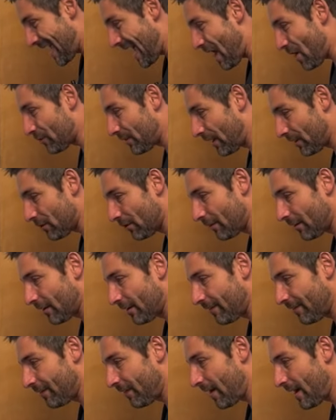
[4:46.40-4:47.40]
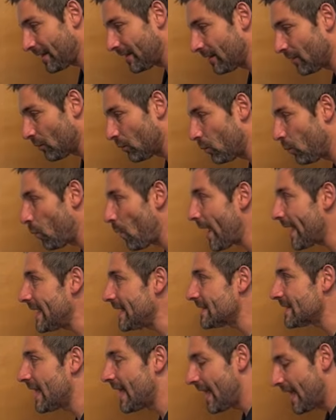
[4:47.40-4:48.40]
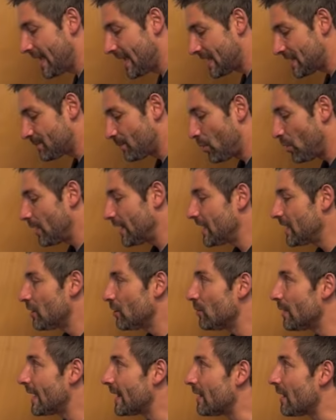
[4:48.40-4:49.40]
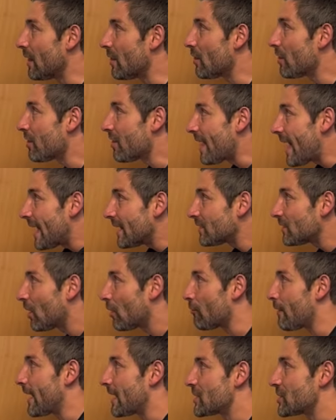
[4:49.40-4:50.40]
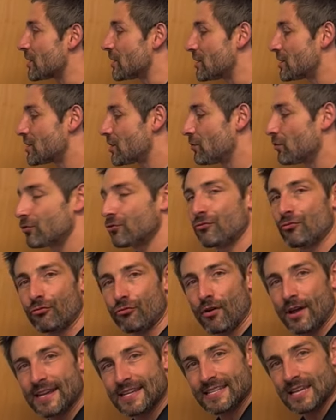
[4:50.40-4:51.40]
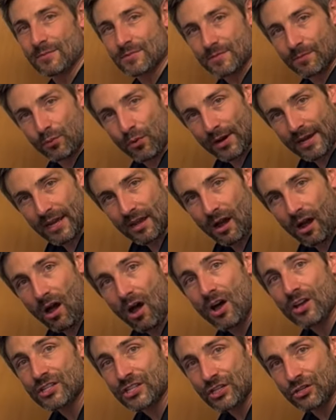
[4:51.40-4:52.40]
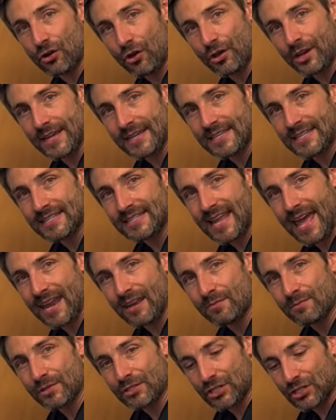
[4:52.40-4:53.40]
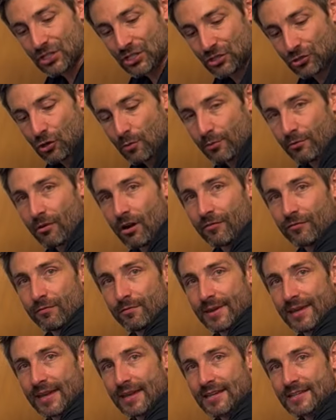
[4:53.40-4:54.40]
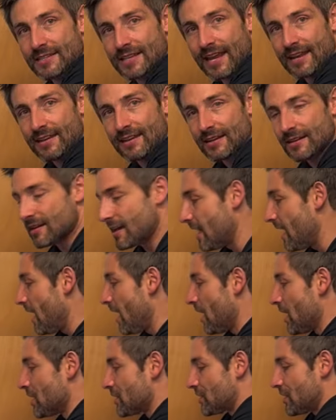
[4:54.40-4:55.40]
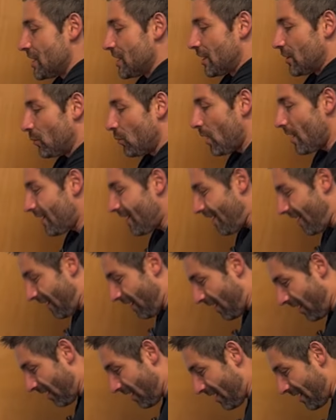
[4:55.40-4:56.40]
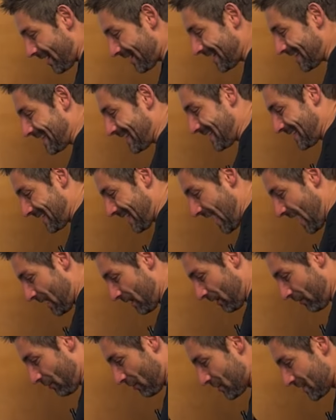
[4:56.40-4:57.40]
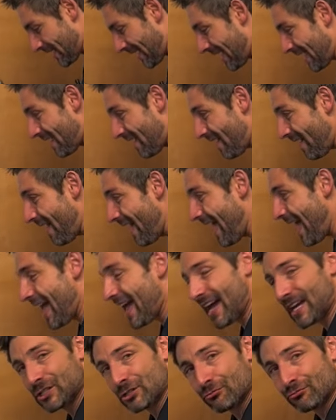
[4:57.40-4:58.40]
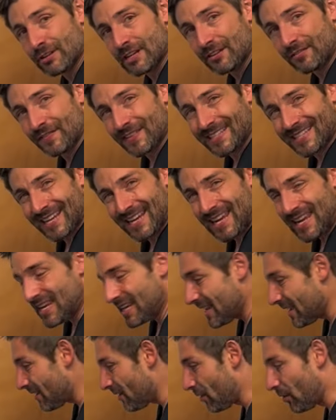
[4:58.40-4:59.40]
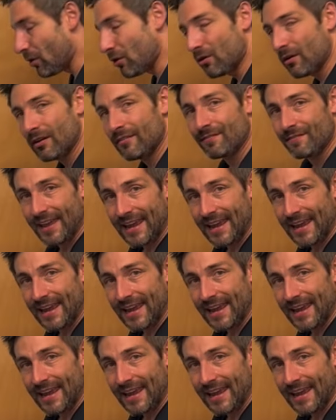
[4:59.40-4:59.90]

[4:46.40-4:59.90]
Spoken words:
down. Now you're going to find that the weight is pulling you in that direction, so your triceps are working hard to not only extend, but to stop your arm from being extended. So you're going to work hard in the set through to here, As you reach fatigue or